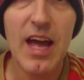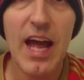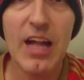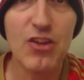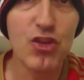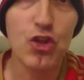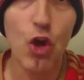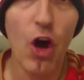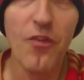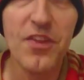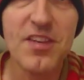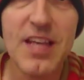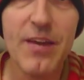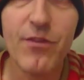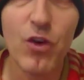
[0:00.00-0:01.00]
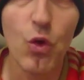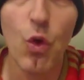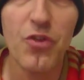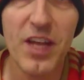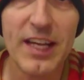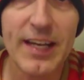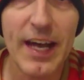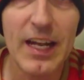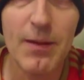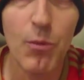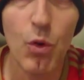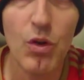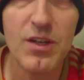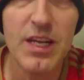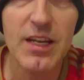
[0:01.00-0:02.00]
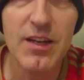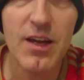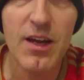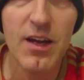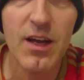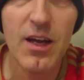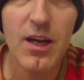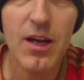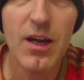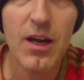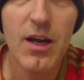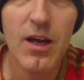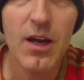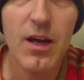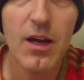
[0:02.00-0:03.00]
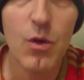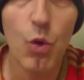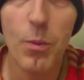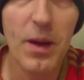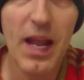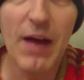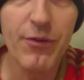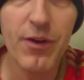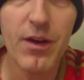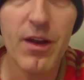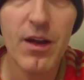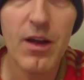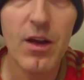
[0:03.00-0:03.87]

and scored the 7 goals like Cattermole did, we'll be laughing.